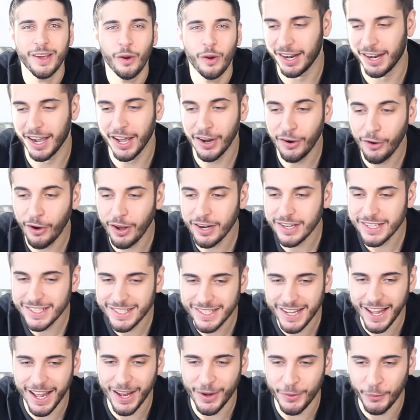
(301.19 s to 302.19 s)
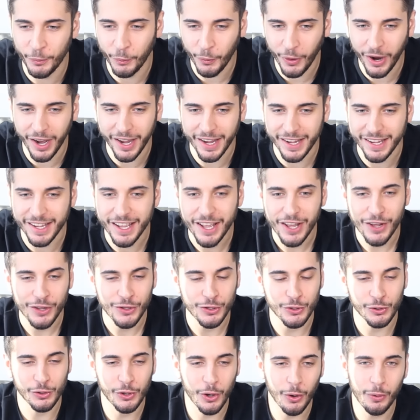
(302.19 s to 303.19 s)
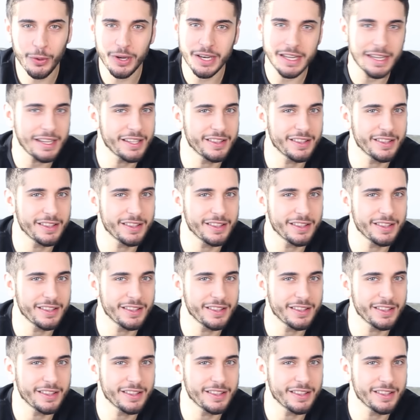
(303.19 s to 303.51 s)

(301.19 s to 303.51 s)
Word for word: I don't understand why you go and